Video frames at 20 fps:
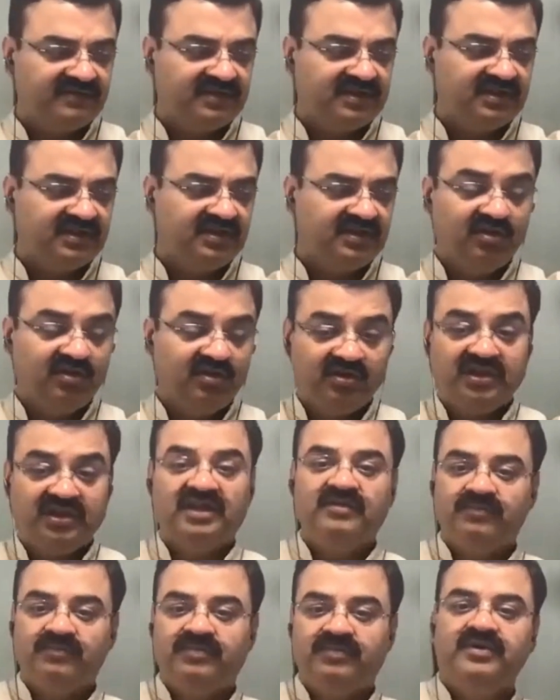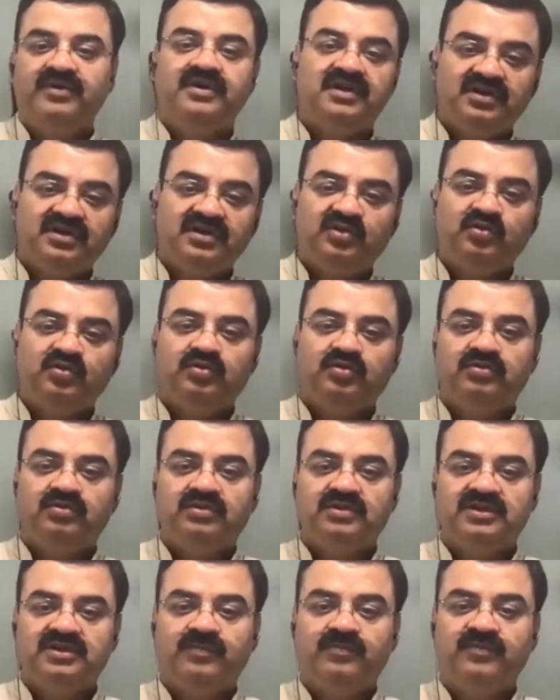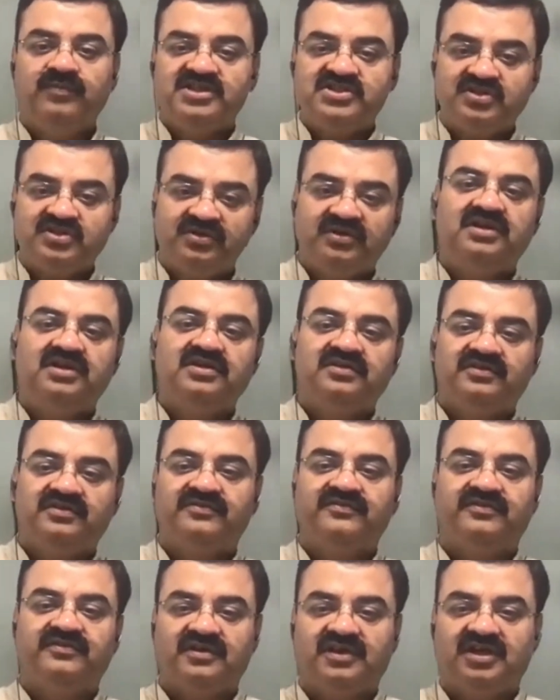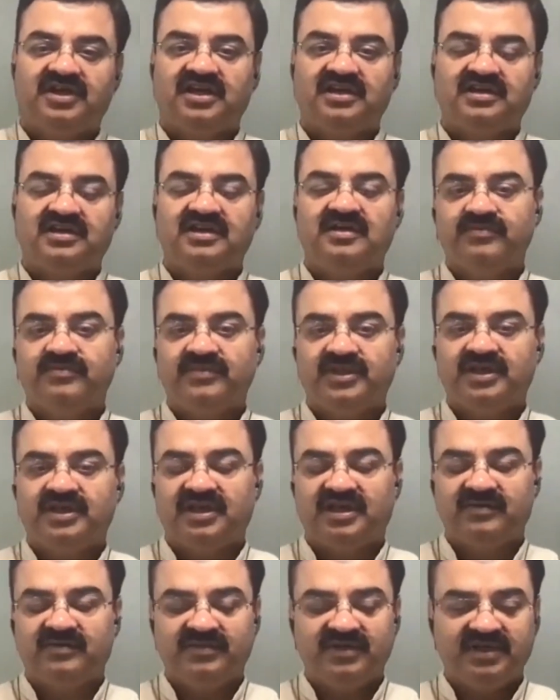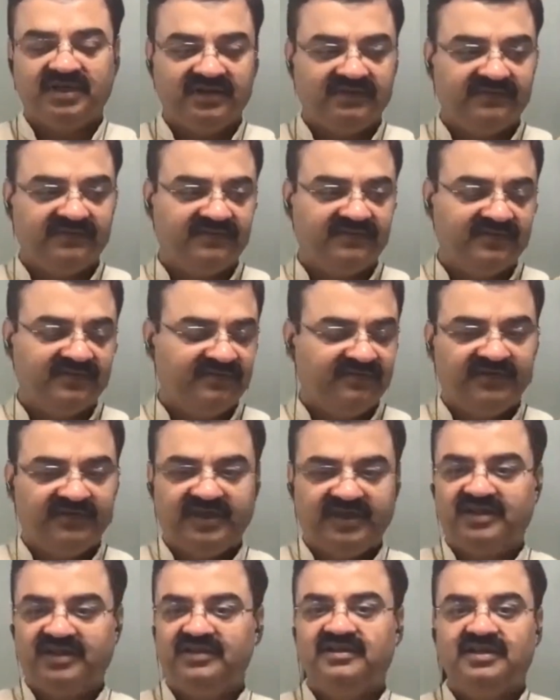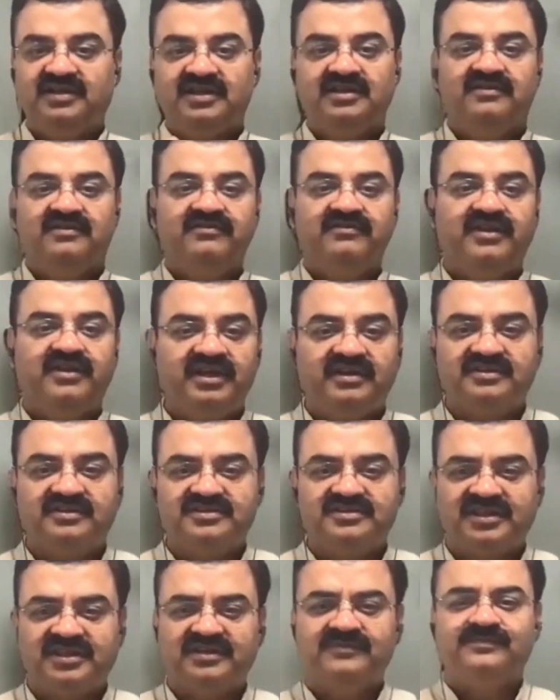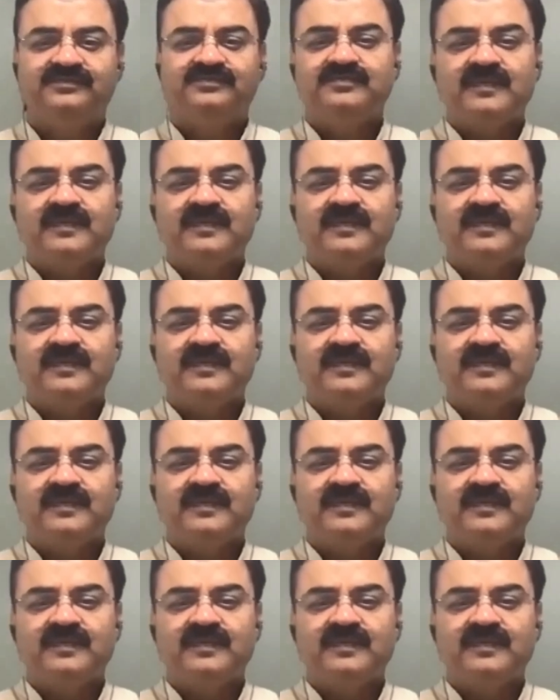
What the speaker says: looking to the maturity of our company, I believe. Very, very interesting.